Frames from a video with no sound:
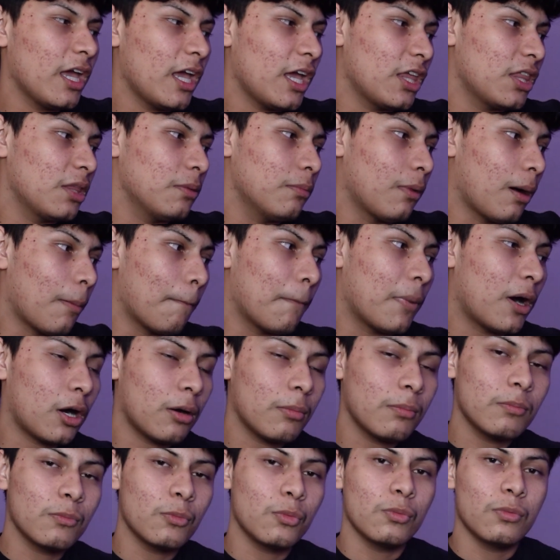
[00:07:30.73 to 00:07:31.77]
and my
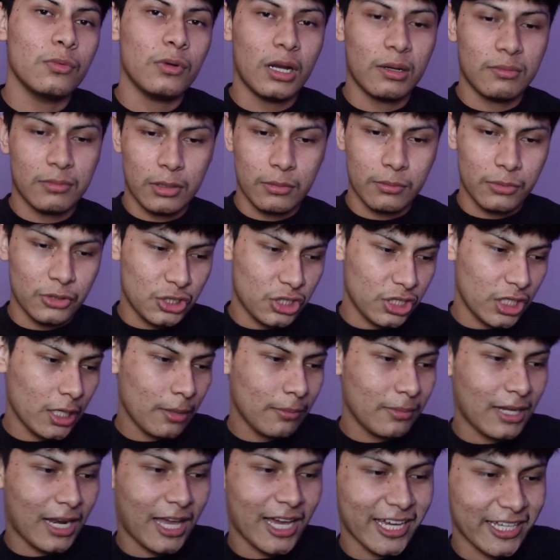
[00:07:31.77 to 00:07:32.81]
mom i remember she
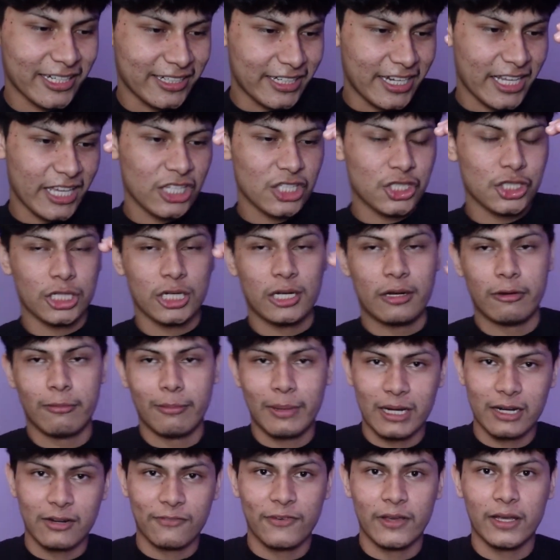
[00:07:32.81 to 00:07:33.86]
gave me like a dictionary
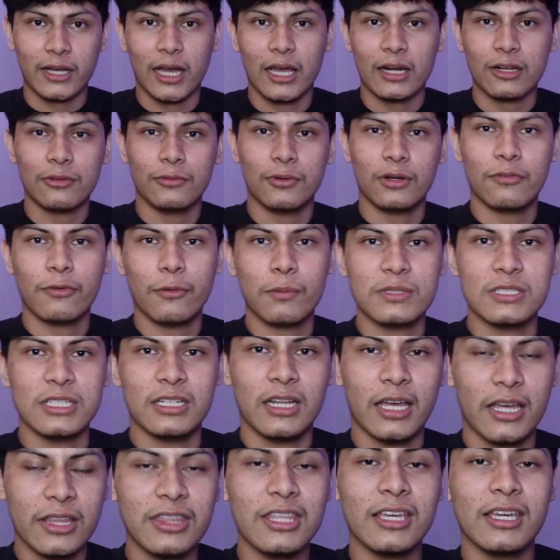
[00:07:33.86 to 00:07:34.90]
matter of fact i don't even know if it was
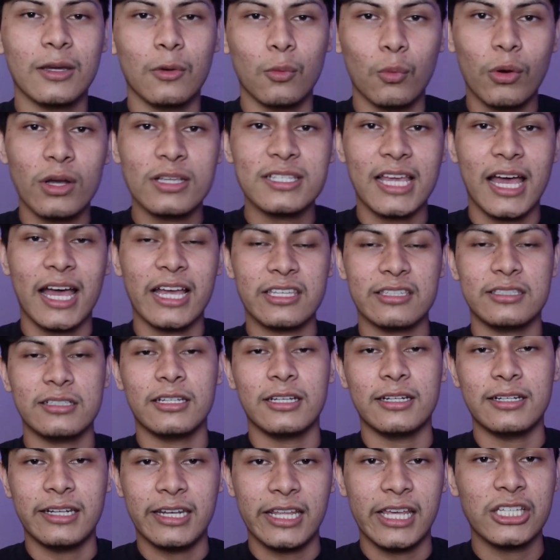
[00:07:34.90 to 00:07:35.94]
I think it was actually
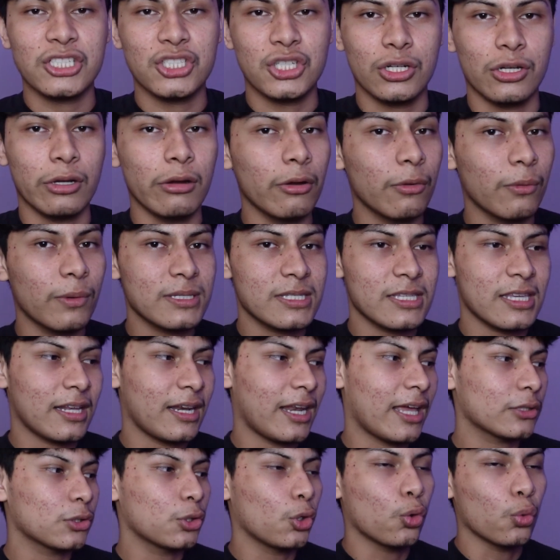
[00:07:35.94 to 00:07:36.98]
a dictionary it wasn't
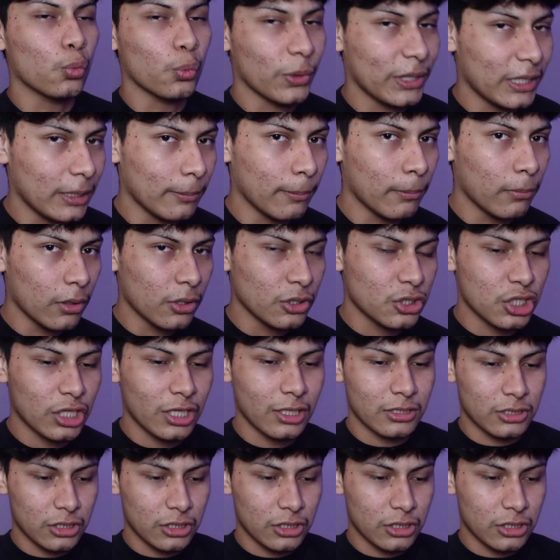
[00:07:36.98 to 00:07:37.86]
like no reading book she,